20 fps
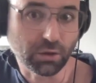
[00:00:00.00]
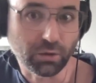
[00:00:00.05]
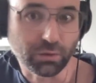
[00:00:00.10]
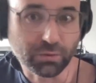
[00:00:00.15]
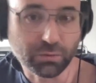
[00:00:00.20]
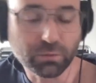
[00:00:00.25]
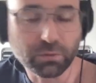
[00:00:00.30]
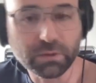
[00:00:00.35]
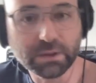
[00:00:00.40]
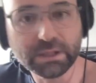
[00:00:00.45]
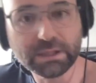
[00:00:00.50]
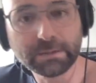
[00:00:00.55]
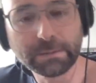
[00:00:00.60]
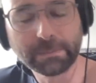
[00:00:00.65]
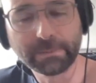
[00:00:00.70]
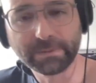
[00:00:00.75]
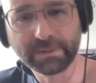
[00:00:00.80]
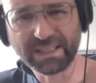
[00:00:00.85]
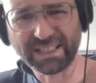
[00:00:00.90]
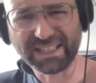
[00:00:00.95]
awkward
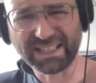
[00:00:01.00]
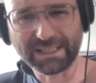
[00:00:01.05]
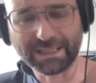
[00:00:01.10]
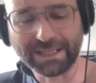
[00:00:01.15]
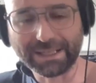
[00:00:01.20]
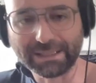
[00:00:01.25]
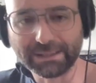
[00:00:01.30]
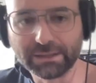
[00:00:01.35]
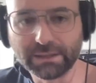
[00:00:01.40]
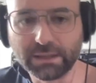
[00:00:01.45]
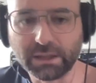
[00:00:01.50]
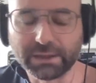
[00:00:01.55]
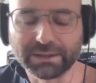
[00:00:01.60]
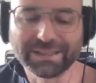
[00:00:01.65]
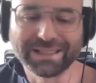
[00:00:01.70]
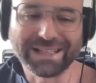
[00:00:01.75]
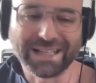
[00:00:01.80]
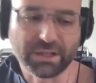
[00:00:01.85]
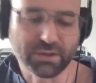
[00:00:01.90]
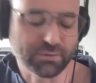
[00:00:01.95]
and
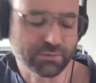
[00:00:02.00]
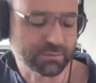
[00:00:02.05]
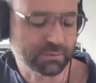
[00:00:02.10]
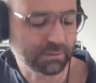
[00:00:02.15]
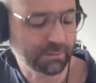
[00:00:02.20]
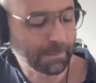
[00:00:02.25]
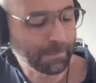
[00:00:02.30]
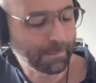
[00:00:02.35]
not natural.